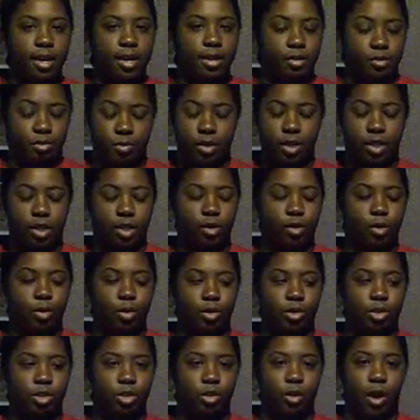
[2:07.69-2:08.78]
is really
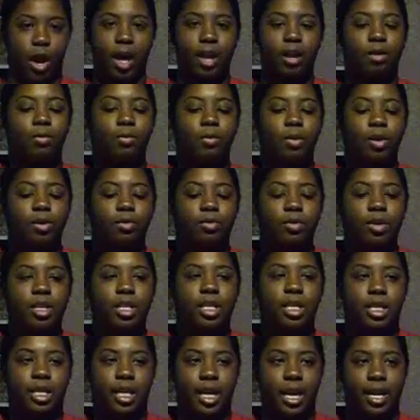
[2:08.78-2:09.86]
cool too. I don't want to
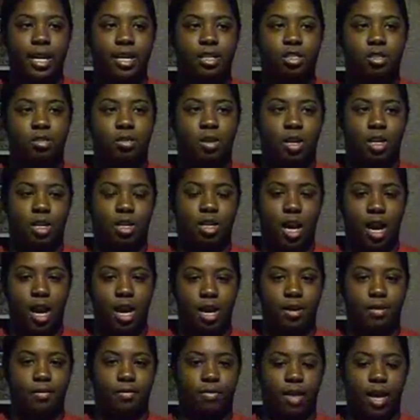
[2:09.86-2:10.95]
really get into a
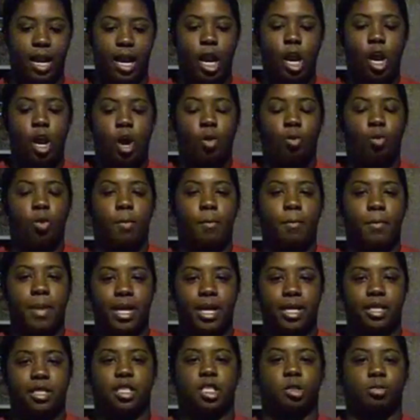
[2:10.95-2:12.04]
lot of like what
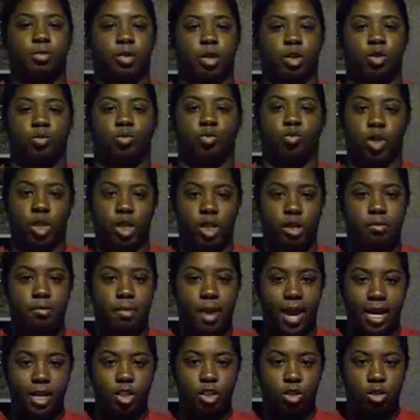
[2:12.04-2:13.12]
makes this look really
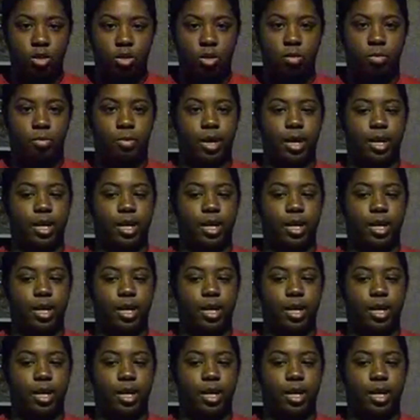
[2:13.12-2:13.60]
magical,